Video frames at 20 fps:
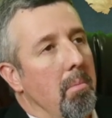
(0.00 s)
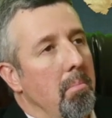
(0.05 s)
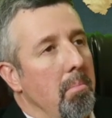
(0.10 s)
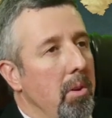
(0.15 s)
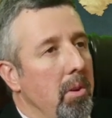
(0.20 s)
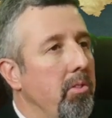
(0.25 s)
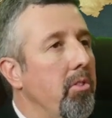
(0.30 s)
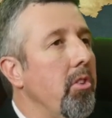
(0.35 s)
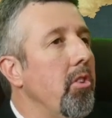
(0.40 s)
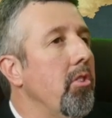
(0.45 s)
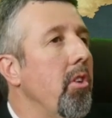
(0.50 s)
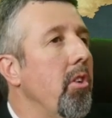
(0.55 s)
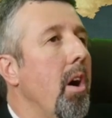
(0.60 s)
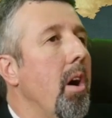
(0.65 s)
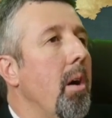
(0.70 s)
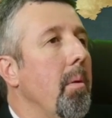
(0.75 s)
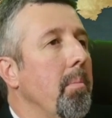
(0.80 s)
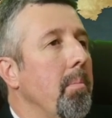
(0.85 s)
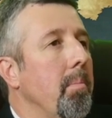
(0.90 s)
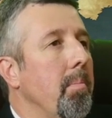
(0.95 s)
Mr.
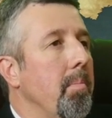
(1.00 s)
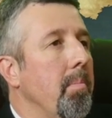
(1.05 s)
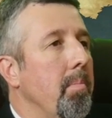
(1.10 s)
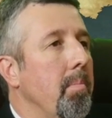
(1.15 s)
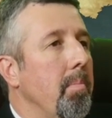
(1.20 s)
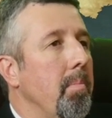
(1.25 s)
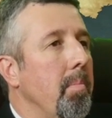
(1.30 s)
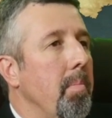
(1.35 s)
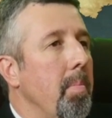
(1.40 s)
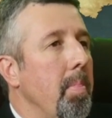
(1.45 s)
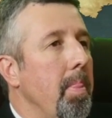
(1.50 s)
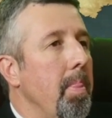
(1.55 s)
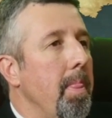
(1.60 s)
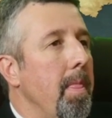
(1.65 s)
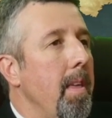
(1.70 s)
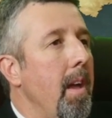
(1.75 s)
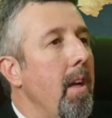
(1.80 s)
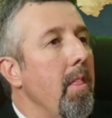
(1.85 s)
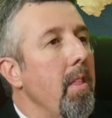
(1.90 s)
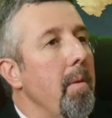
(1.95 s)
Trump
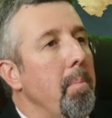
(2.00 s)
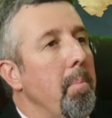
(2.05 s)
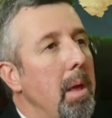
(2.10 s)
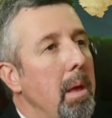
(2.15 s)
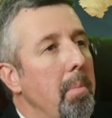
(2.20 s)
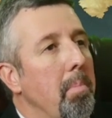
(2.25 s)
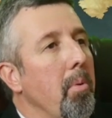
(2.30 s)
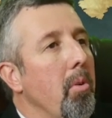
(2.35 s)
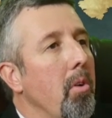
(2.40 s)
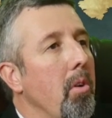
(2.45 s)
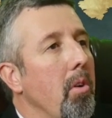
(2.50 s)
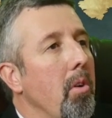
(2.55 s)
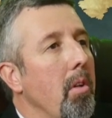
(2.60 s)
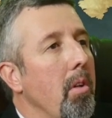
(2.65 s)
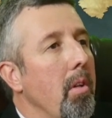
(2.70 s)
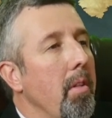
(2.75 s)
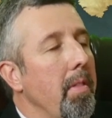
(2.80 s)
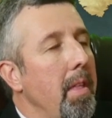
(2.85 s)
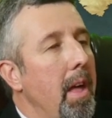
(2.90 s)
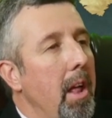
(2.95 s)
and the people
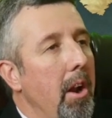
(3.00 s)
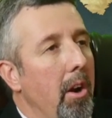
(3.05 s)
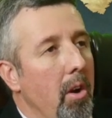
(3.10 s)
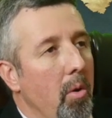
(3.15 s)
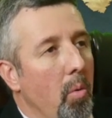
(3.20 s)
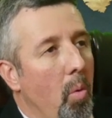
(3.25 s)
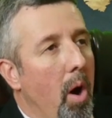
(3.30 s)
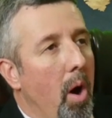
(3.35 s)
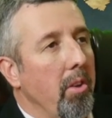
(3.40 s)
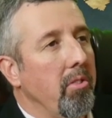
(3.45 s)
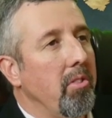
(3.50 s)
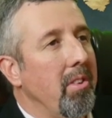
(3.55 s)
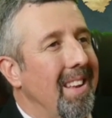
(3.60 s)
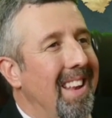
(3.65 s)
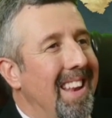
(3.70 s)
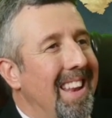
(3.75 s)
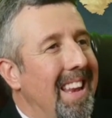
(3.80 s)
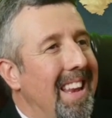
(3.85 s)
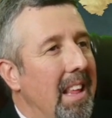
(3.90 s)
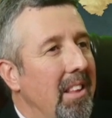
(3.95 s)
that are in
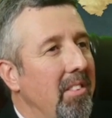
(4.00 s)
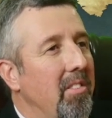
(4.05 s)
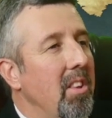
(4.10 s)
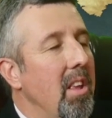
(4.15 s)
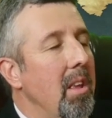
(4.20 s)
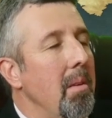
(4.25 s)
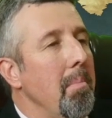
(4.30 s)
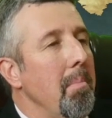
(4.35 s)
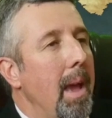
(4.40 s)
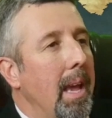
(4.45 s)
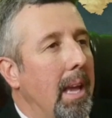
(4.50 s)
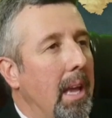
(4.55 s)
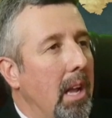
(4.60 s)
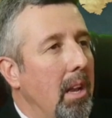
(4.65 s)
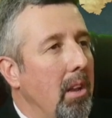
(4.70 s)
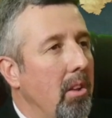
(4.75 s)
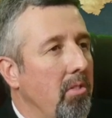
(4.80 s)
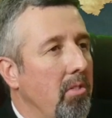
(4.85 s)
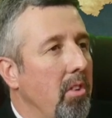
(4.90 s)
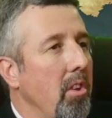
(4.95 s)
Washington, D.C.
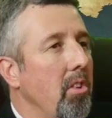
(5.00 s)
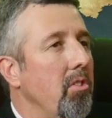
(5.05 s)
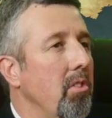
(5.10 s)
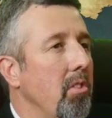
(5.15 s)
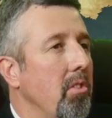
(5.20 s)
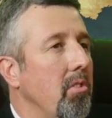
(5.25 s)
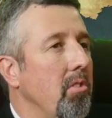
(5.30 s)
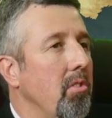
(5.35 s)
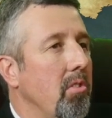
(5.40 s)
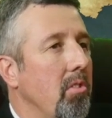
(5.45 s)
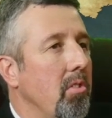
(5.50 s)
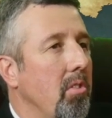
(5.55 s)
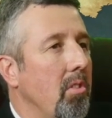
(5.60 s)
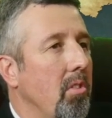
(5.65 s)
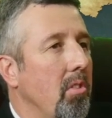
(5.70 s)
making decisions.